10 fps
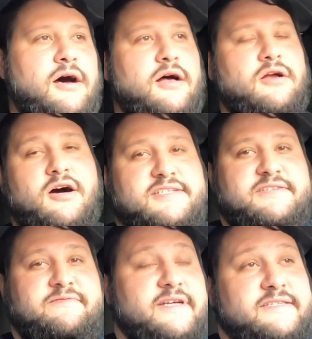cost
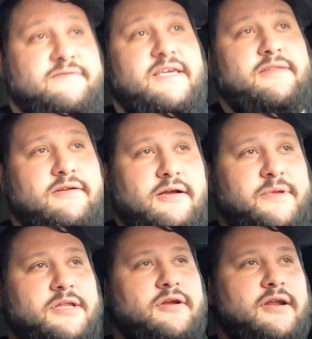effective either. I
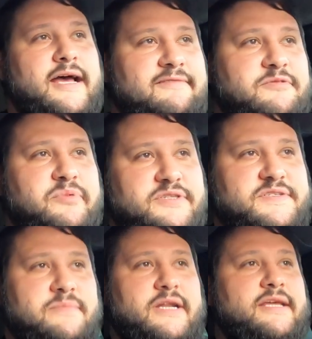mean, you're going to have to put
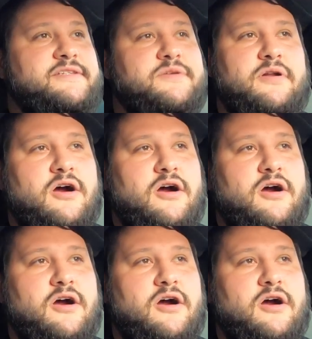some money into it.